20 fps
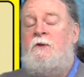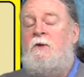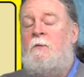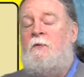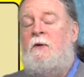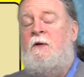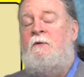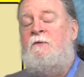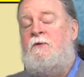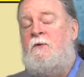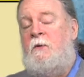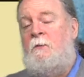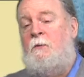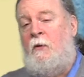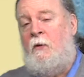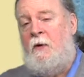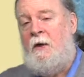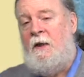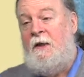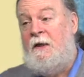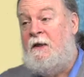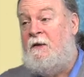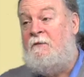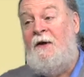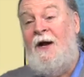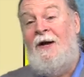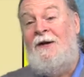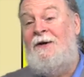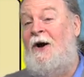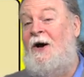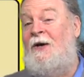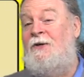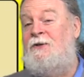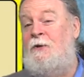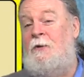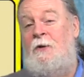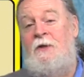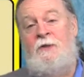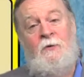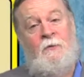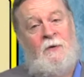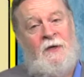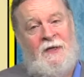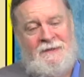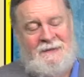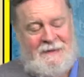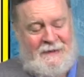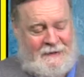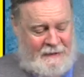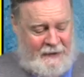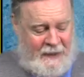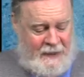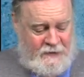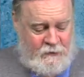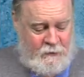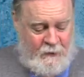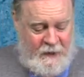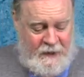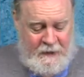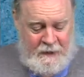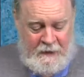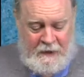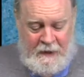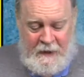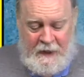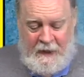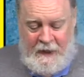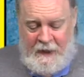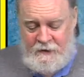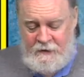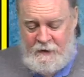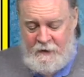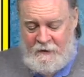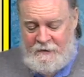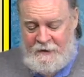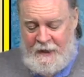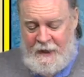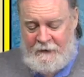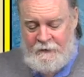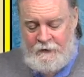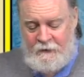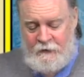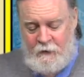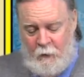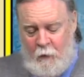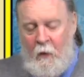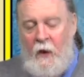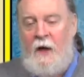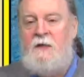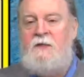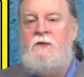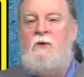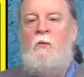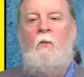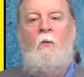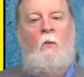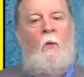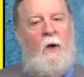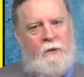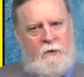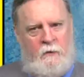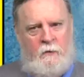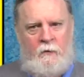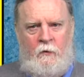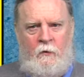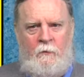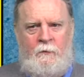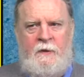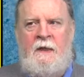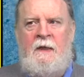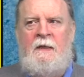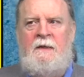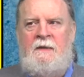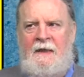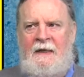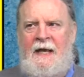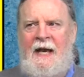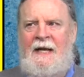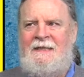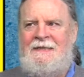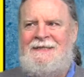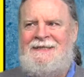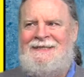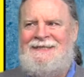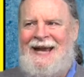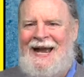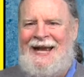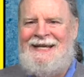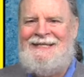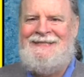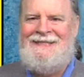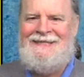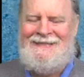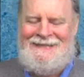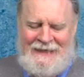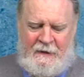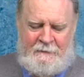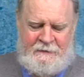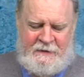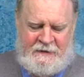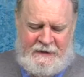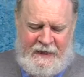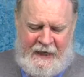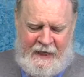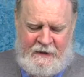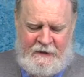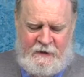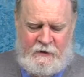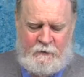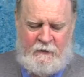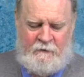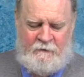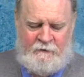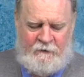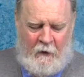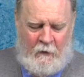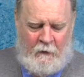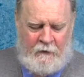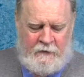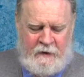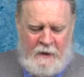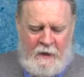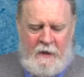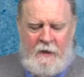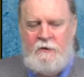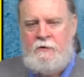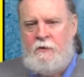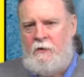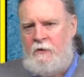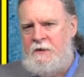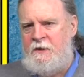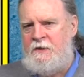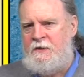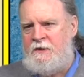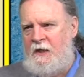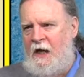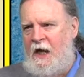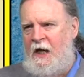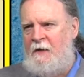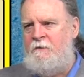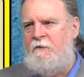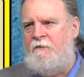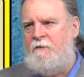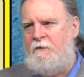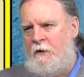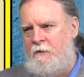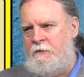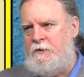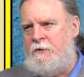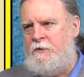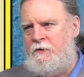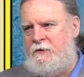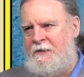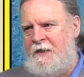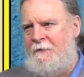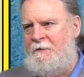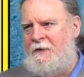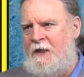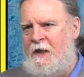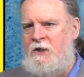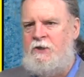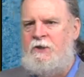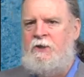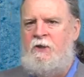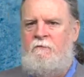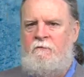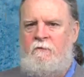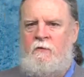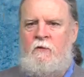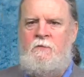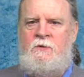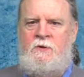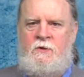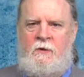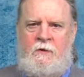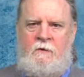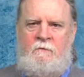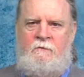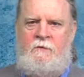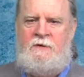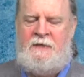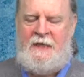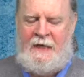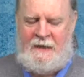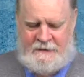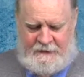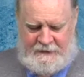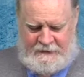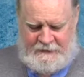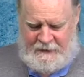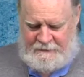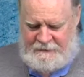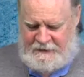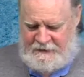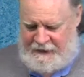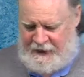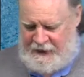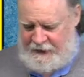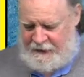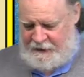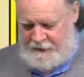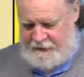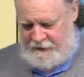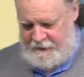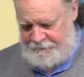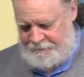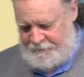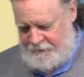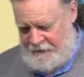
to previous reporting, in fact, contrary to what I said last week, it turns out that there was one group that had its tax exempt status revoked during this time of closer examination of groups looking for tax exempt status.